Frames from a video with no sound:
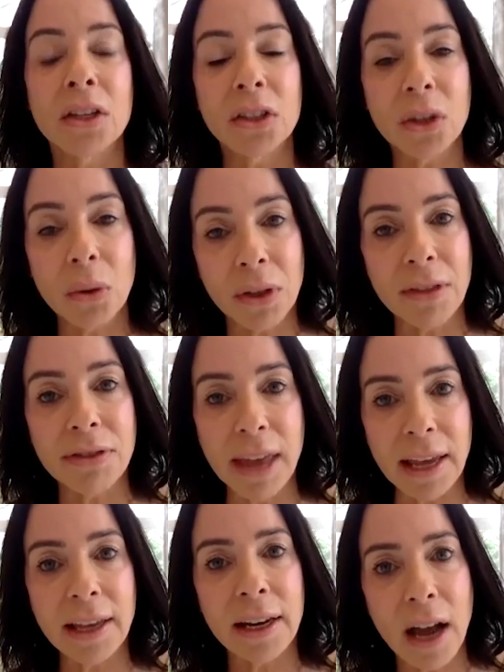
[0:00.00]
so that
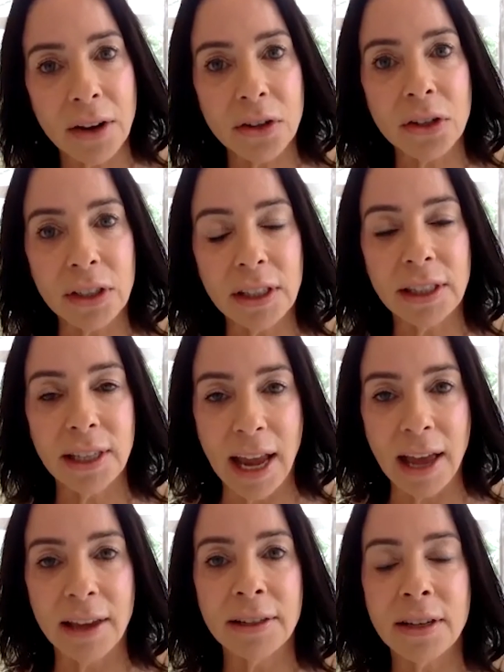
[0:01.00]
they can
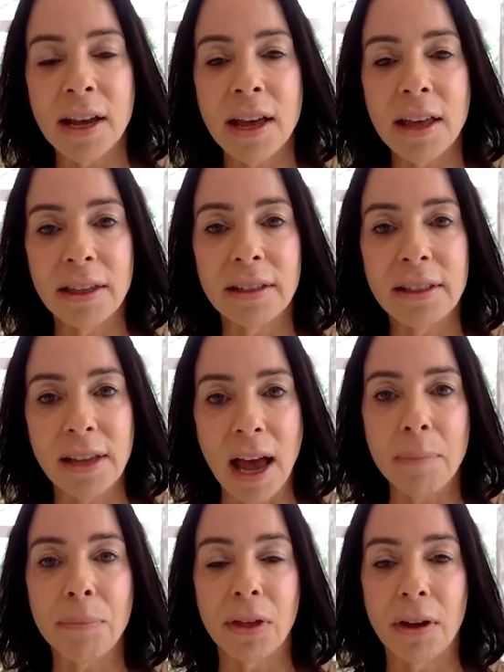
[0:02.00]
understand the
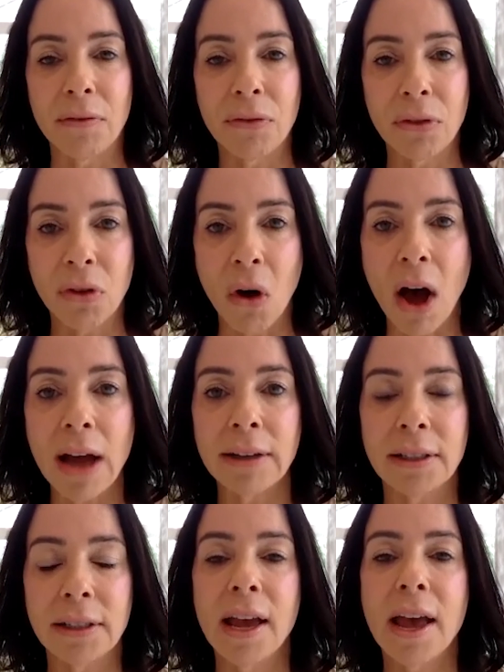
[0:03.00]
depth of
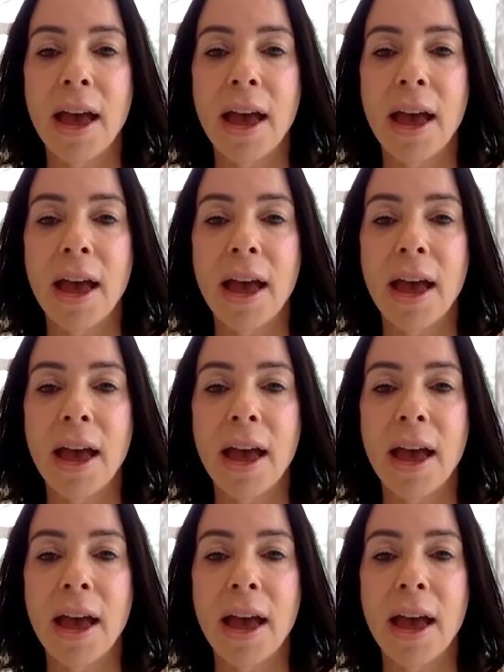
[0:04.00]
thought.